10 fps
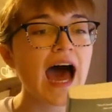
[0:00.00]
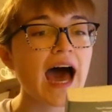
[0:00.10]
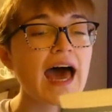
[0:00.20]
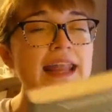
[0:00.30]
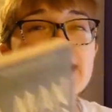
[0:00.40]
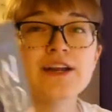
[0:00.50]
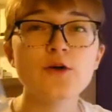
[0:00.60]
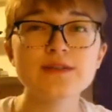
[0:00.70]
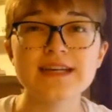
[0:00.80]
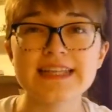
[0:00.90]
and I
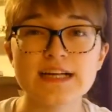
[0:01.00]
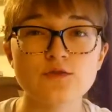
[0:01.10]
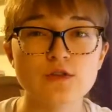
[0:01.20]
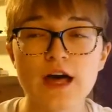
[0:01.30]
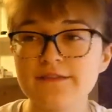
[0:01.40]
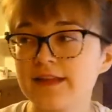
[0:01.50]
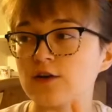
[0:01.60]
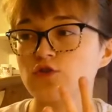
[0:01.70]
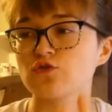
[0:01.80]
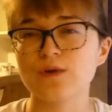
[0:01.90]
know he's got like a lot of
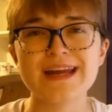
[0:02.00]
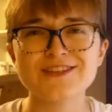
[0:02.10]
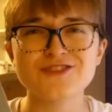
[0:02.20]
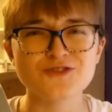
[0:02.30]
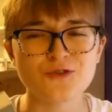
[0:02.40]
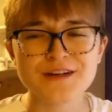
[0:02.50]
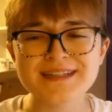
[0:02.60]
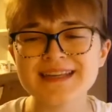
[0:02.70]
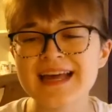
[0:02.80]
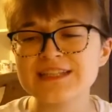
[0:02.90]
like great
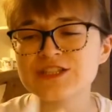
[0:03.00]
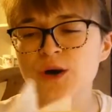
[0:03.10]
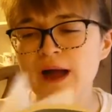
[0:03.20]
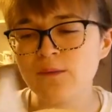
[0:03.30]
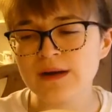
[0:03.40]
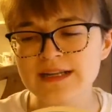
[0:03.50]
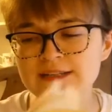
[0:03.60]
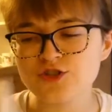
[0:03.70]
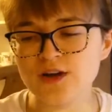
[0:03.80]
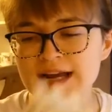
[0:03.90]
stories, and so I wanted
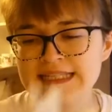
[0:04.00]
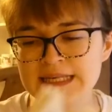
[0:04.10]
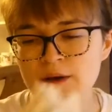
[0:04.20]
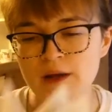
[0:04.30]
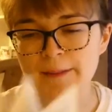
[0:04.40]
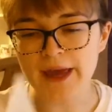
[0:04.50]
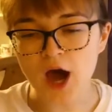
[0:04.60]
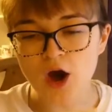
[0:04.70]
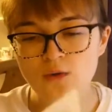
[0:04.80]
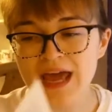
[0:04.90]
to try some on my
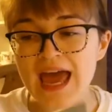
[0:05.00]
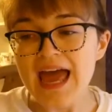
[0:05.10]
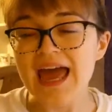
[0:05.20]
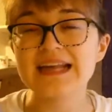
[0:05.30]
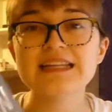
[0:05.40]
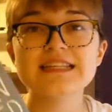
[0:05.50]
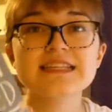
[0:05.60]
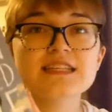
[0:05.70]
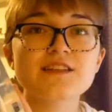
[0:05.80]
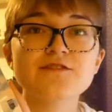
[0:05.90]
own, and
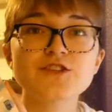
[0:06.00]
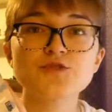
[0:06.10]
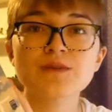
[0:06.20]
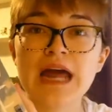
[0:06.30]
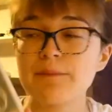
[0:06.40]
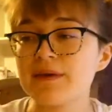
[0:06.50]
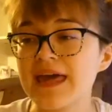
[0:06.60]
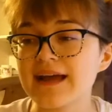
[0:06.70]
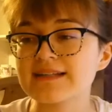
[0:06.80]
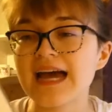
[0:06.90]
this is the first one I
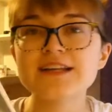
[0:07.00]
picked.